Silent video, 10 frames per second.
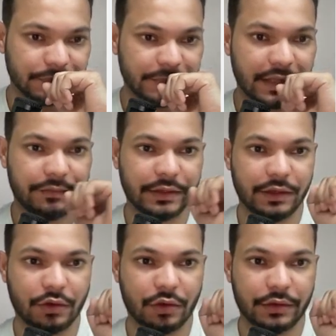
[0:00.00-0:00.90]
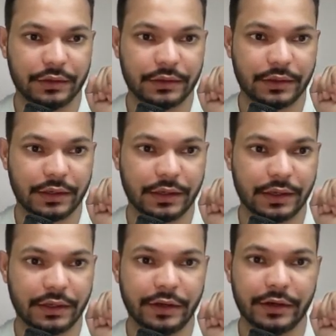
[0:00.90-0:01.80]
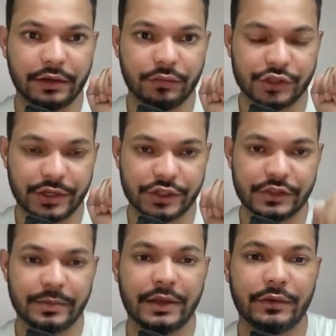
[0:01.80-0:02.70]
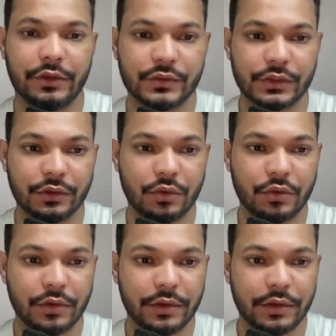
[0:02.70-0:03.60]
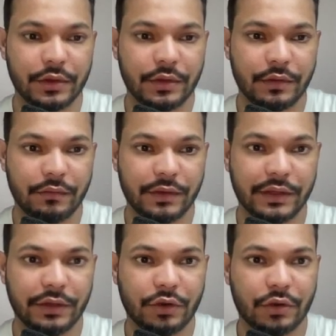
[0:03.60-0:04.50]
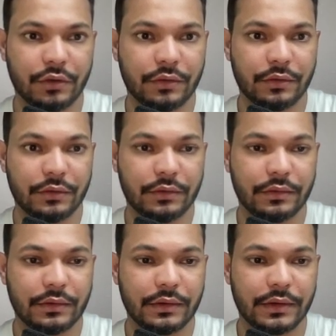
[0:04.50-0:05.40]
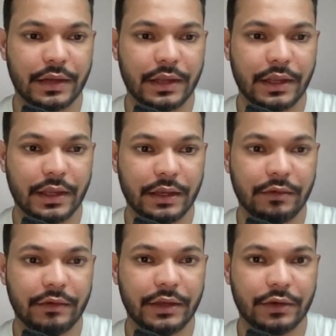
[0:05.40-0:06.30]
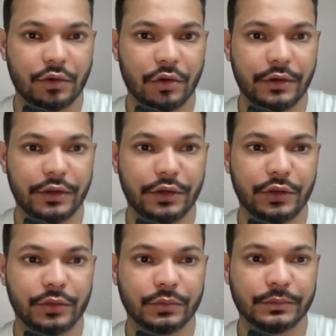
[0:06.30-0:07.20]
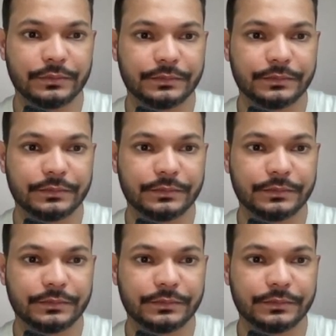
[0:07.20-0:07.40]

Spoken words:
Then we click on create conversion actions manually using code. We click on agree and continue.